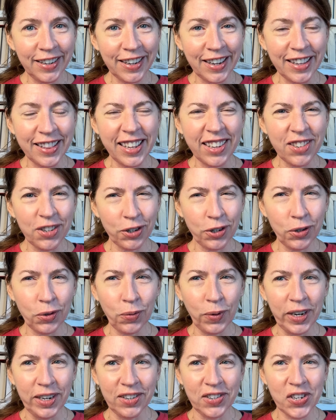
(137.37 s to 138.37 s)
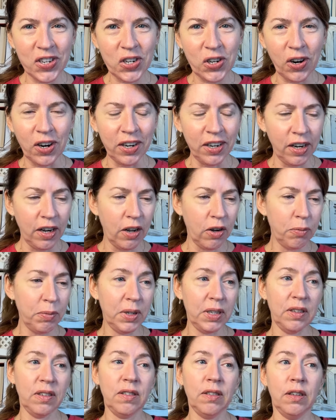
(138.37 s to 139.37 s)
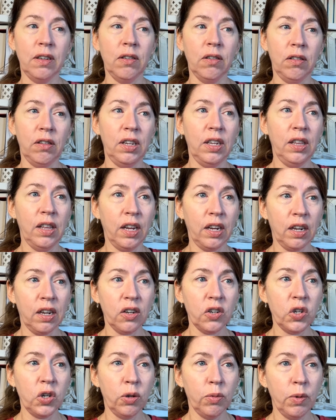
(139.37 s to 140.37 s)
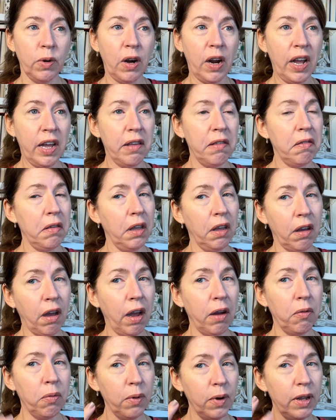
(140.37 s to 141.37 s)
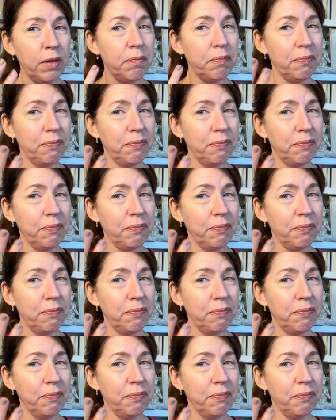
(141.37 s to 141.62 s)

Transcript: And that's a good way to start, you know, because literally, like October, I think I read